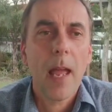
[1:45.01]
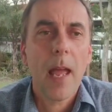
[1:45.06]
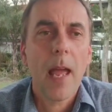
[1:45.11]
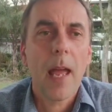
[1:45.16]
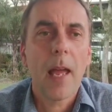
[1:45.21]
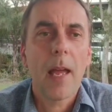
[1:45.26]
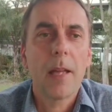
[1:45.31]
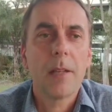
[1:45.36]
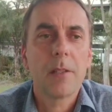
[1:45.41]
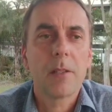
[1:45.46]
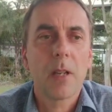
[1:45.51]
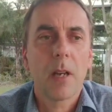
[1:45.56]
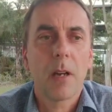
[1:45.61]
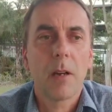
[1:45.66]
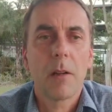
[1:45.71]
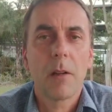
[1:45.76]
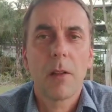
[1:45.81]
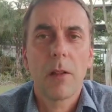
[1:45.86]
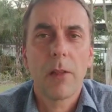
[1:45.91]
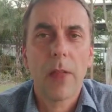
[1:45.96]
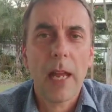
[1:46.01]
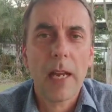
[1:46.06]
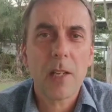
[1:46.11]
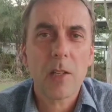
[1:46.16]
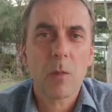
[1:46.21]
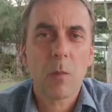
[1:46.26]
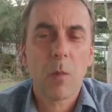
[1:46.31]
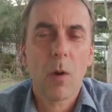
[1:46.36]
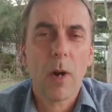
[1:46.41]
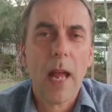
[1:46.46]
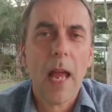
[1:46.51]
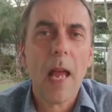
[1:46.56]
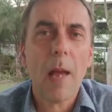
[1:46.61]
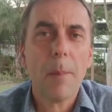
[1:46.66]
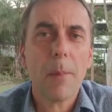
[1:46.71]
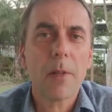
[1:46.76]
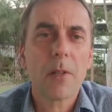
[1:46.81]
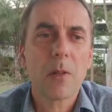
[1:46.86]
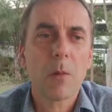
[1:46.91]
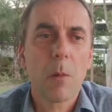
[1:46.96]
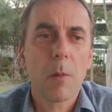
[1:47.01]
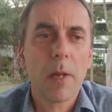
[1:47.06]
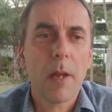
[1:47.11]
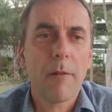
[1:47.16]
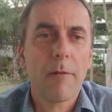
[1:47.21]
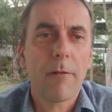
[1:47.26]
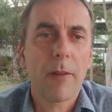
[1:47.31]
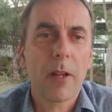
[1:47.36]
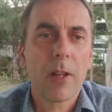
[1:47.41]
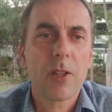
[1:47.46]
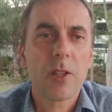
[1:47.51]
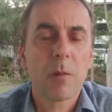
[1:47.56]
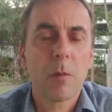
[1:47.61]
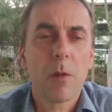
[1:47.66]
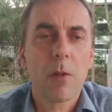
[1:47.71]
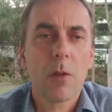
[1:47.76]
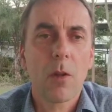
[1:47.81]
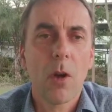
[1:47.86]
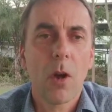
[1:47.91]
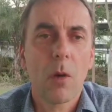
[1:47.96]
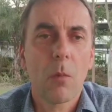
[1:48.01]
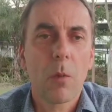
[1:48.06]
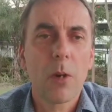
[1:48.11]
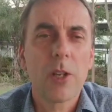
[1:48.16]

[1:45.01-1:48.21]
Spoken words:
And that is what happens when we have fellowship with God.